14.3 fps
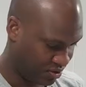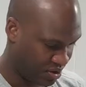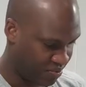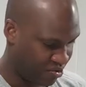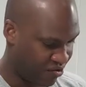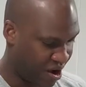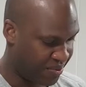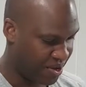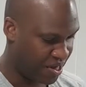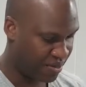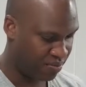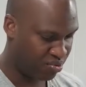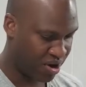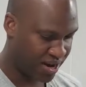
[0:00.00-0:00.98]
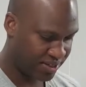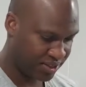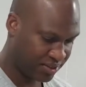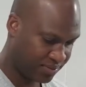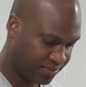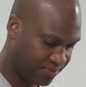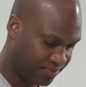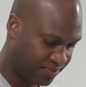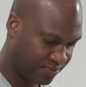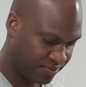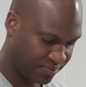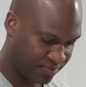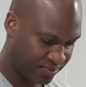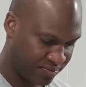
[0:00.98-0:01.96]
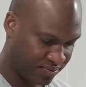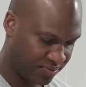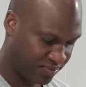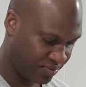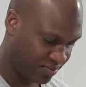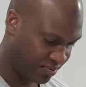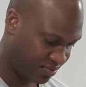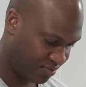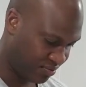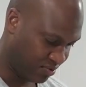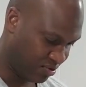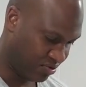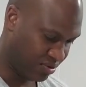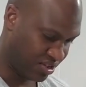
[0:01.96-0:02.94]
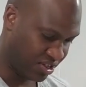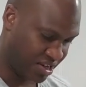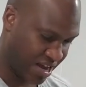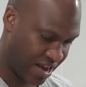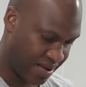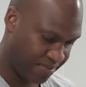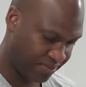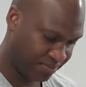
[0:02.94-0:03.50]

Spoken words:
Then we'll grab the other breast, do the same.